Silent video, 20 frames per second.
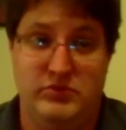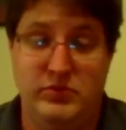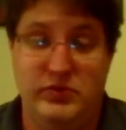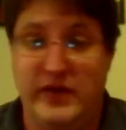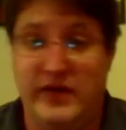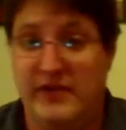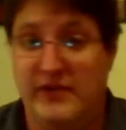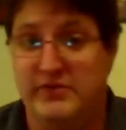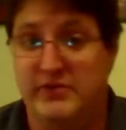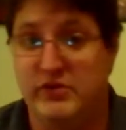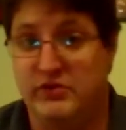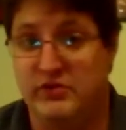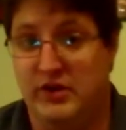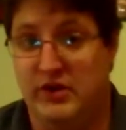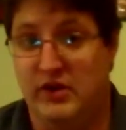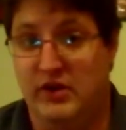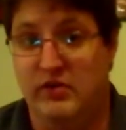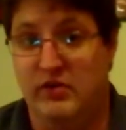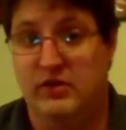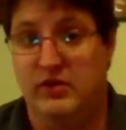two and a half years
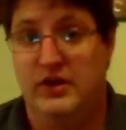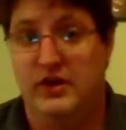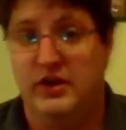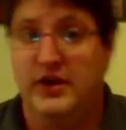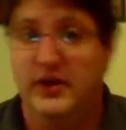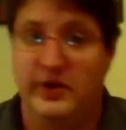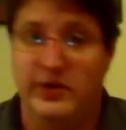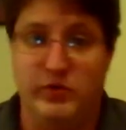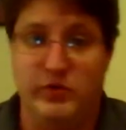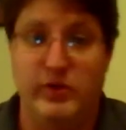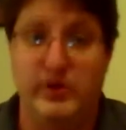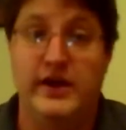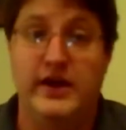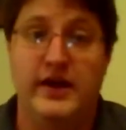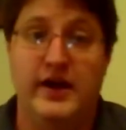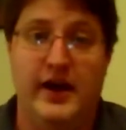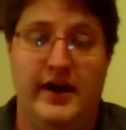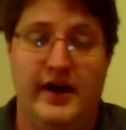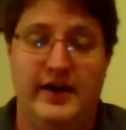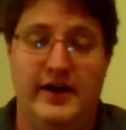ago. Great
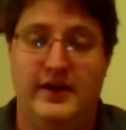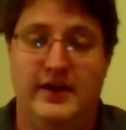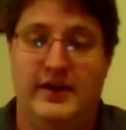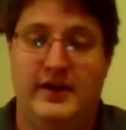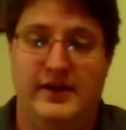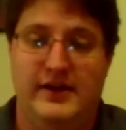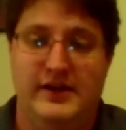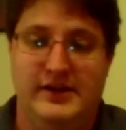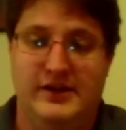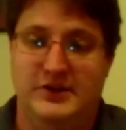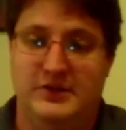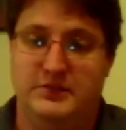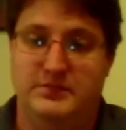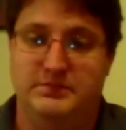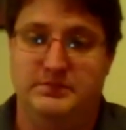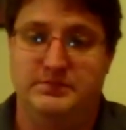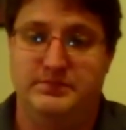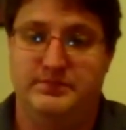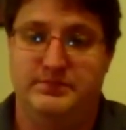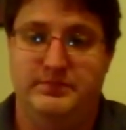guy,
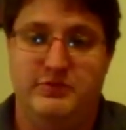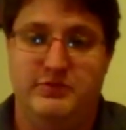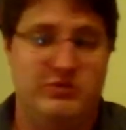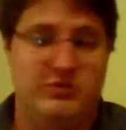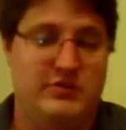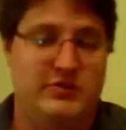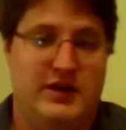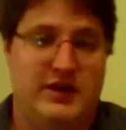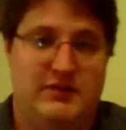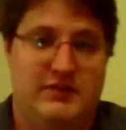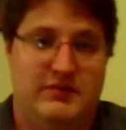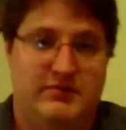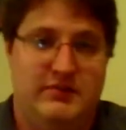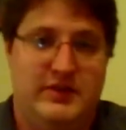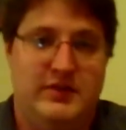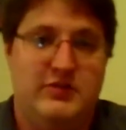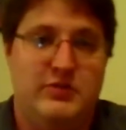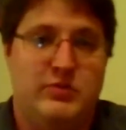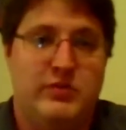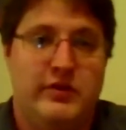um, just kind of
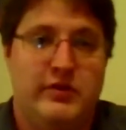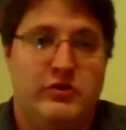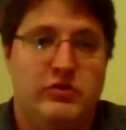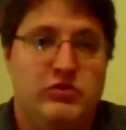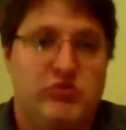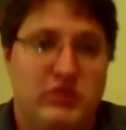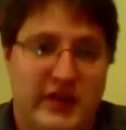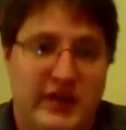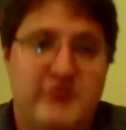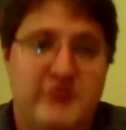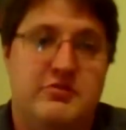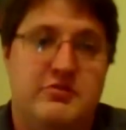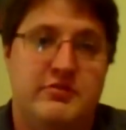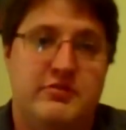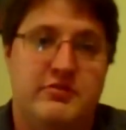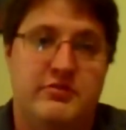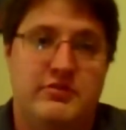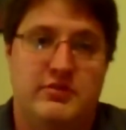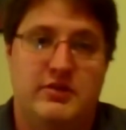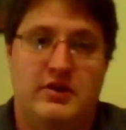he's one of those
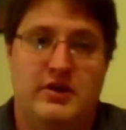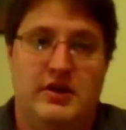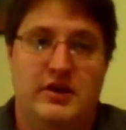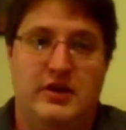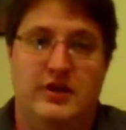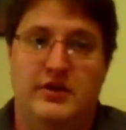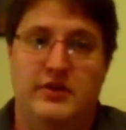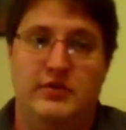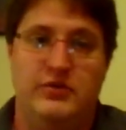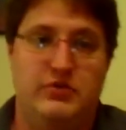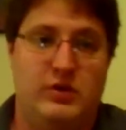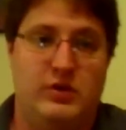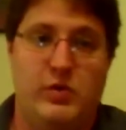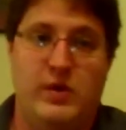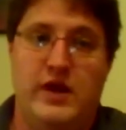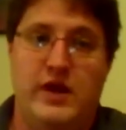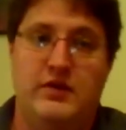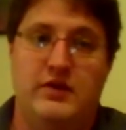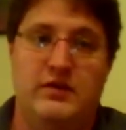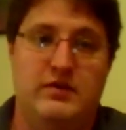legends. You know, he was a
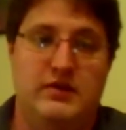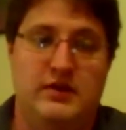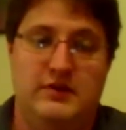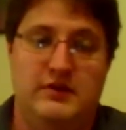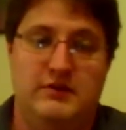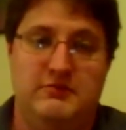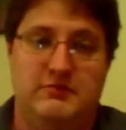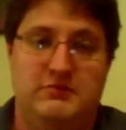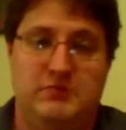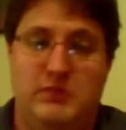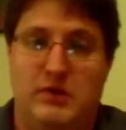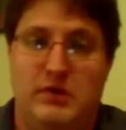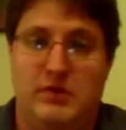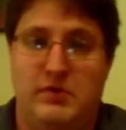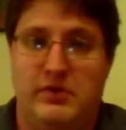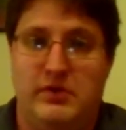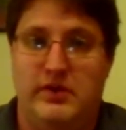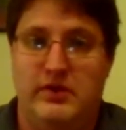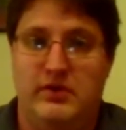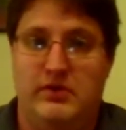great um,
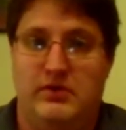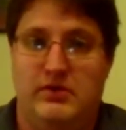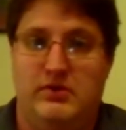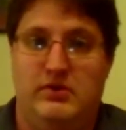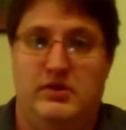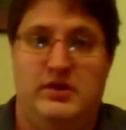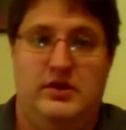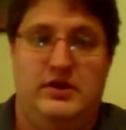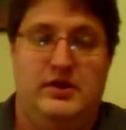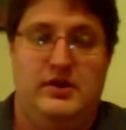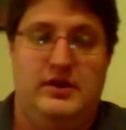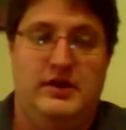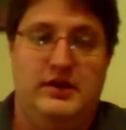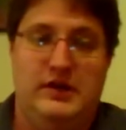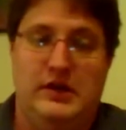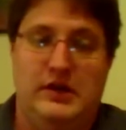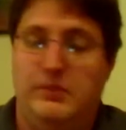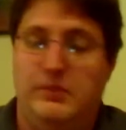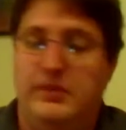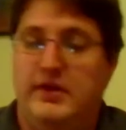football player,
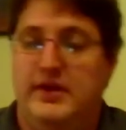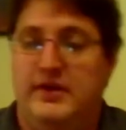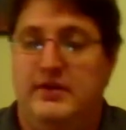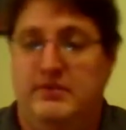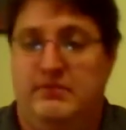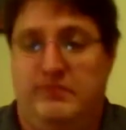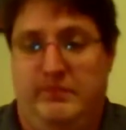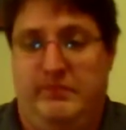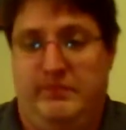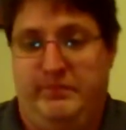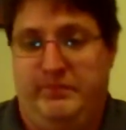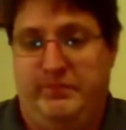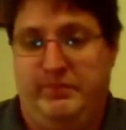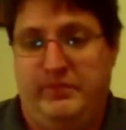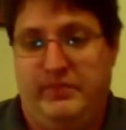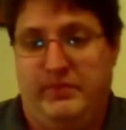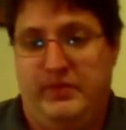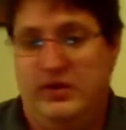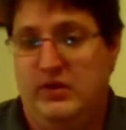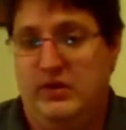um, and
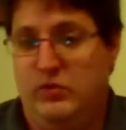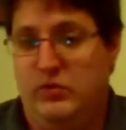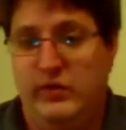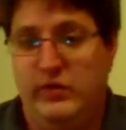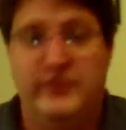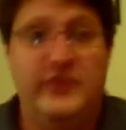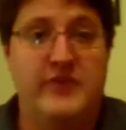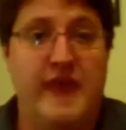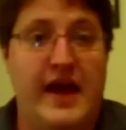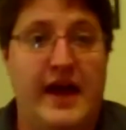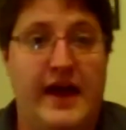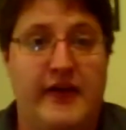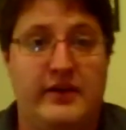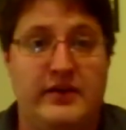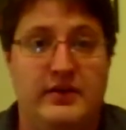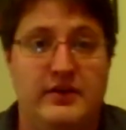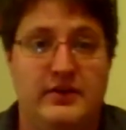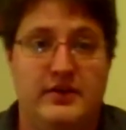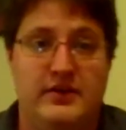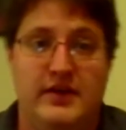you know went into
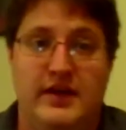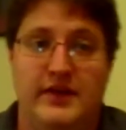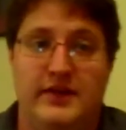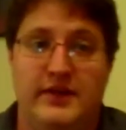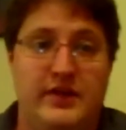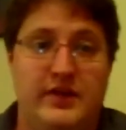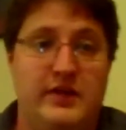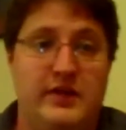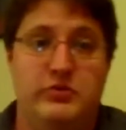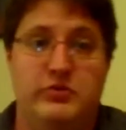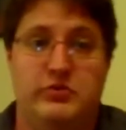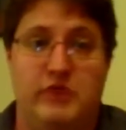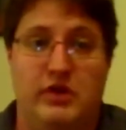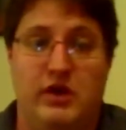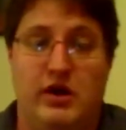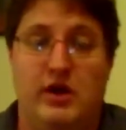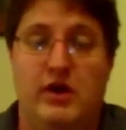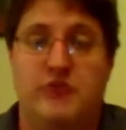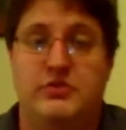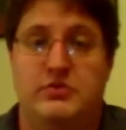acting, and I thought he was
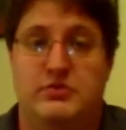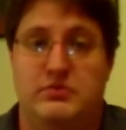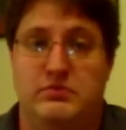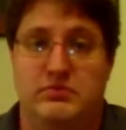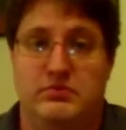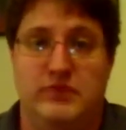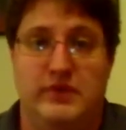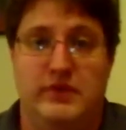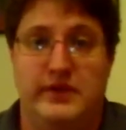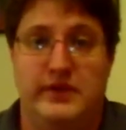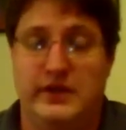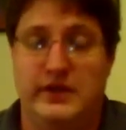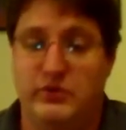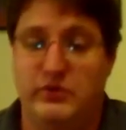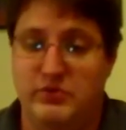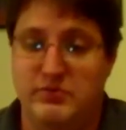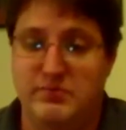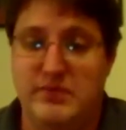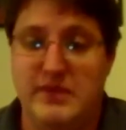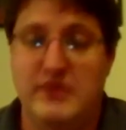awesome. I think he
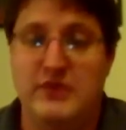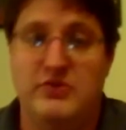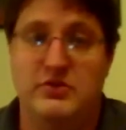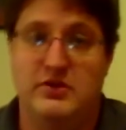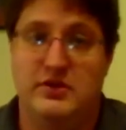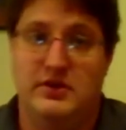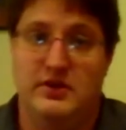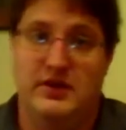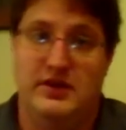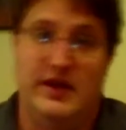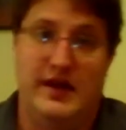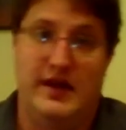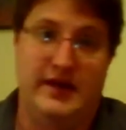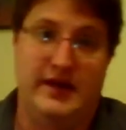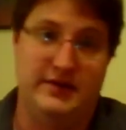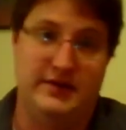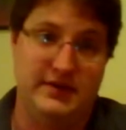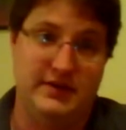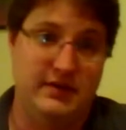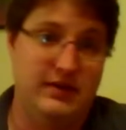was amazing in
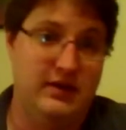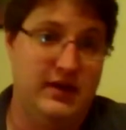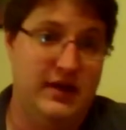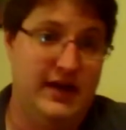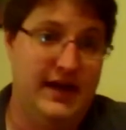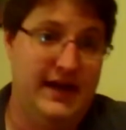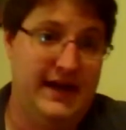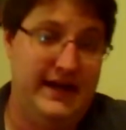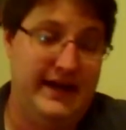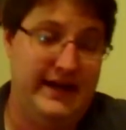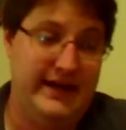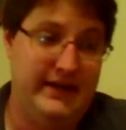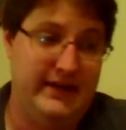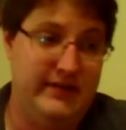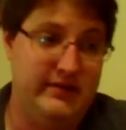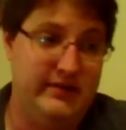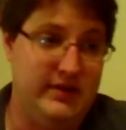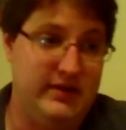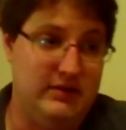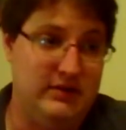acting,
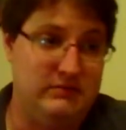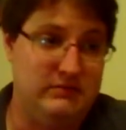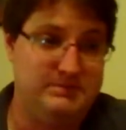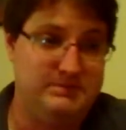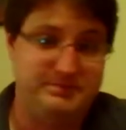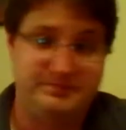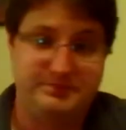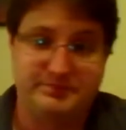and uh,